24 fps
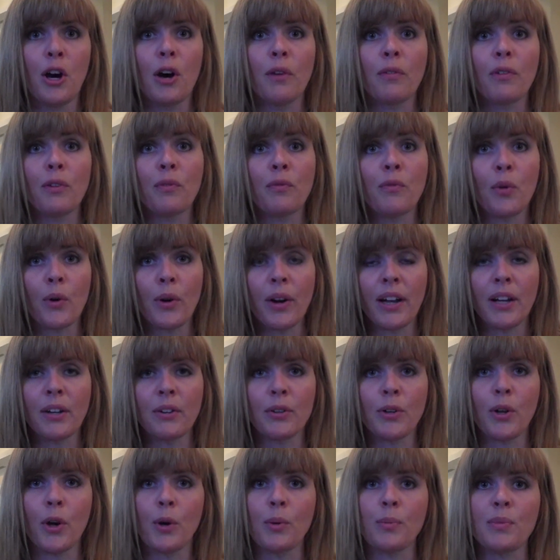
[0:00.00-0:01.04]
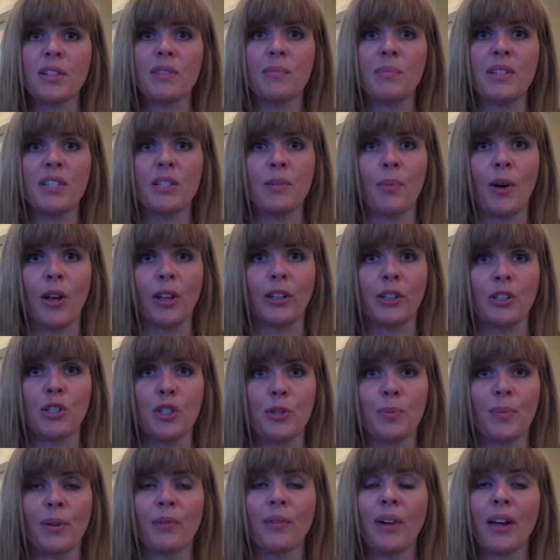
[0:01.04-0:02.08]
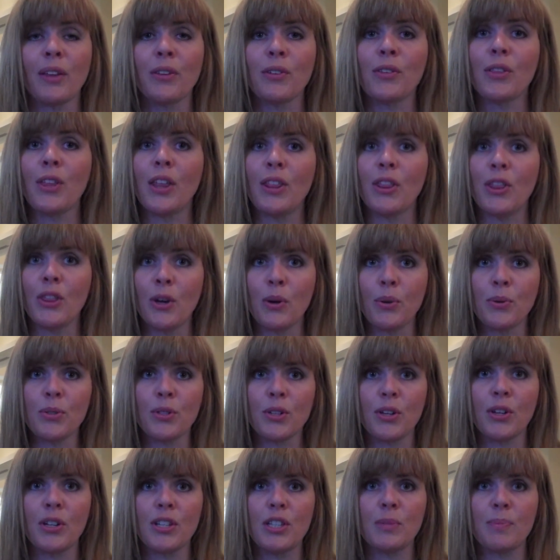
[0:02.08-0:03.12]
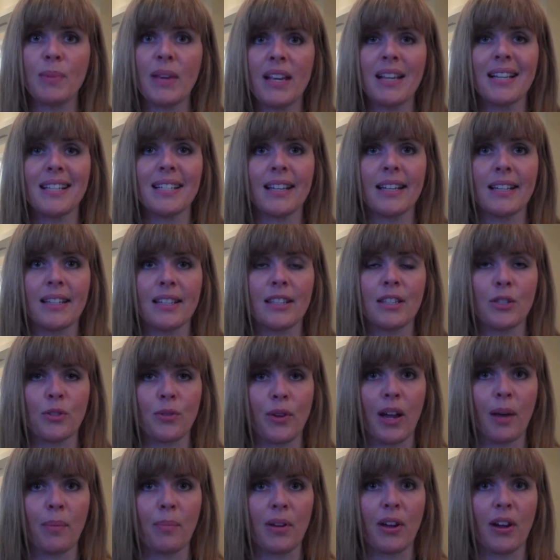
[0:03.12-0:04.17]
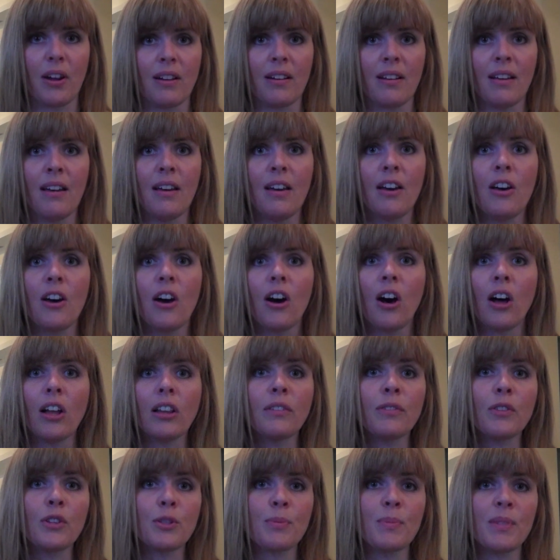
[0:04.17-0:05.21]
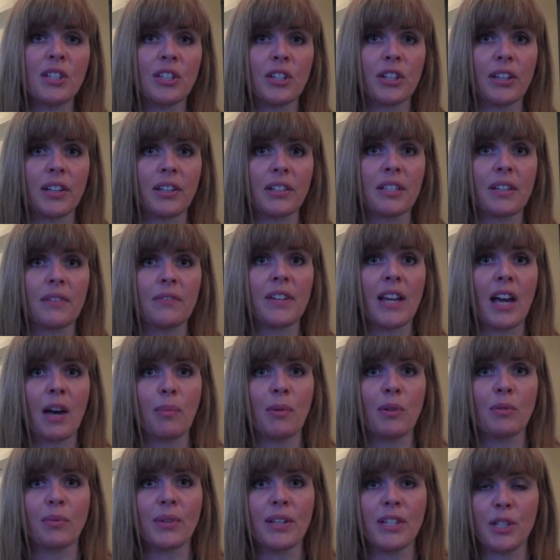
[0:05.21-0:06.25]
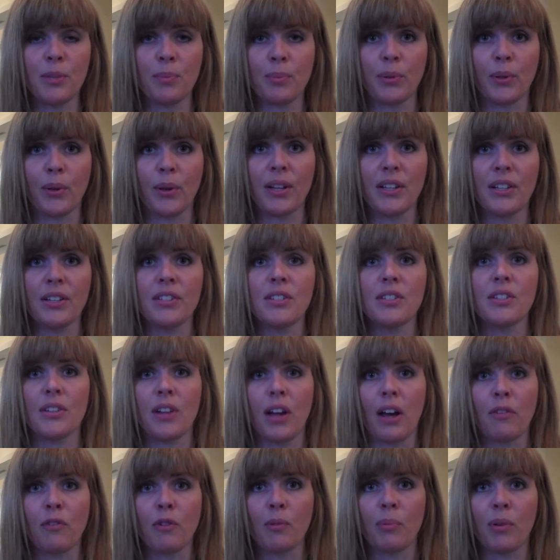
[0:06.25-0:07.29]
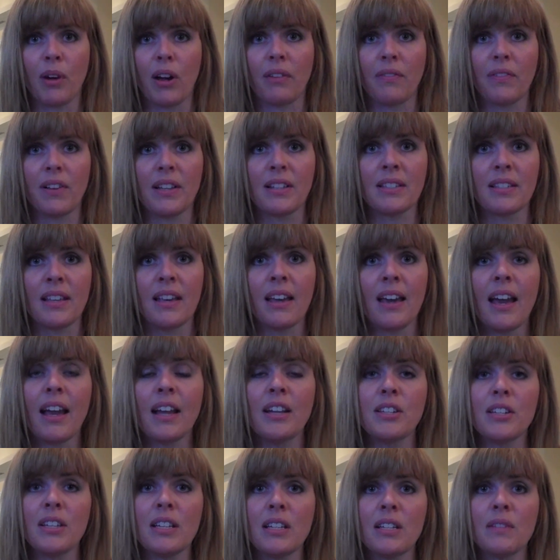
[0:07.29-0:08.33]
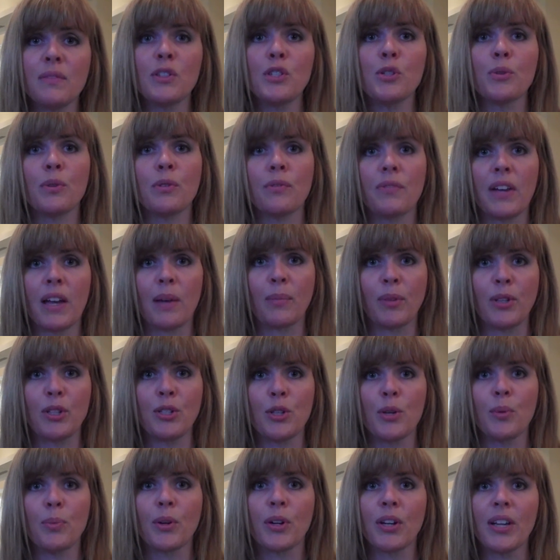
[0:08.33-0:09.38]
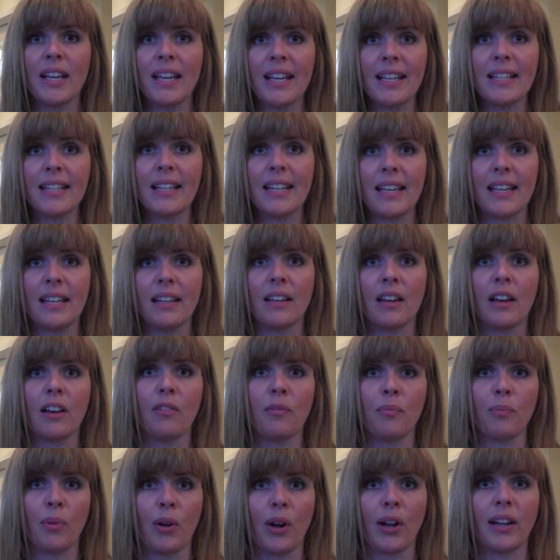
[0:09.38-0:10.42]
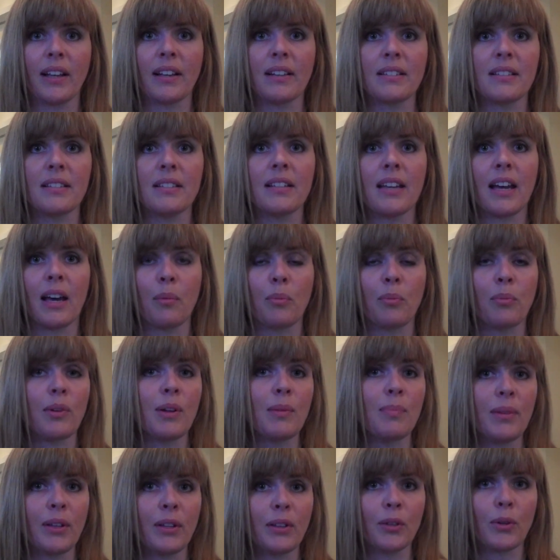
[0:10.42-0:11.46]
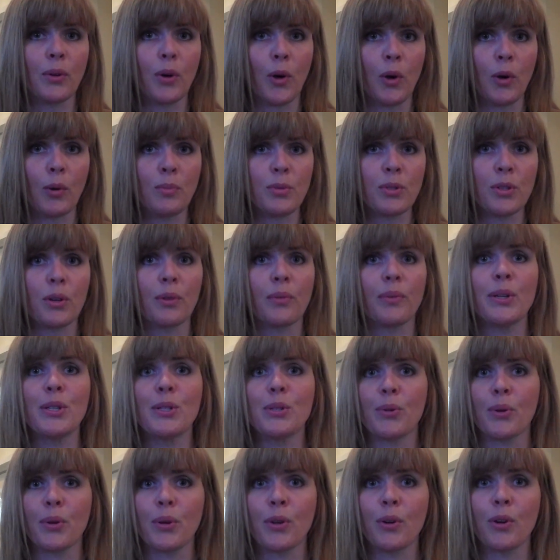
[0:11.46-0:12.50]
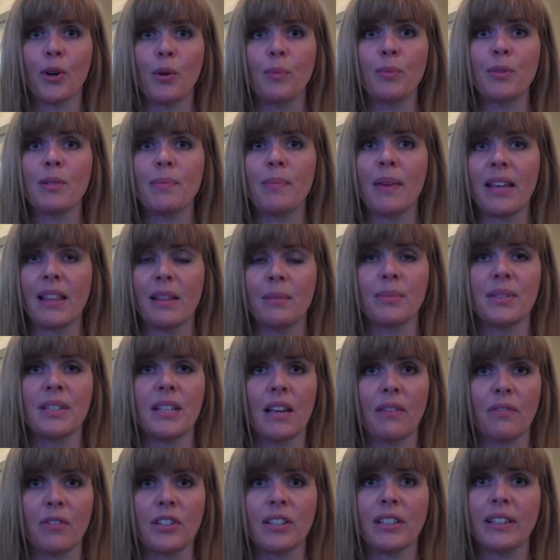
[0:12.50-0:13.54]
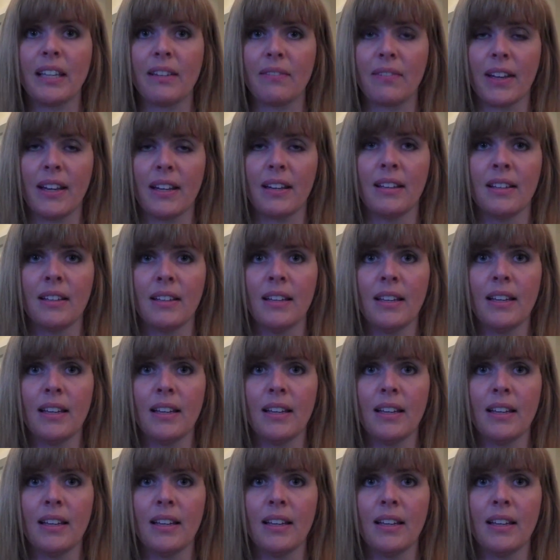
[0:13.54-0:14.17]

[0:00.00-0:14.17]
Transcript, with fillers: Over 400 homes have been demolished, but rather than those goods being sent to the scrapyard, all of those materials have now been redeployed to not-for-profits and to individual families who were in need of products to help rebuild their homes or restore their homes and make them safer to live in.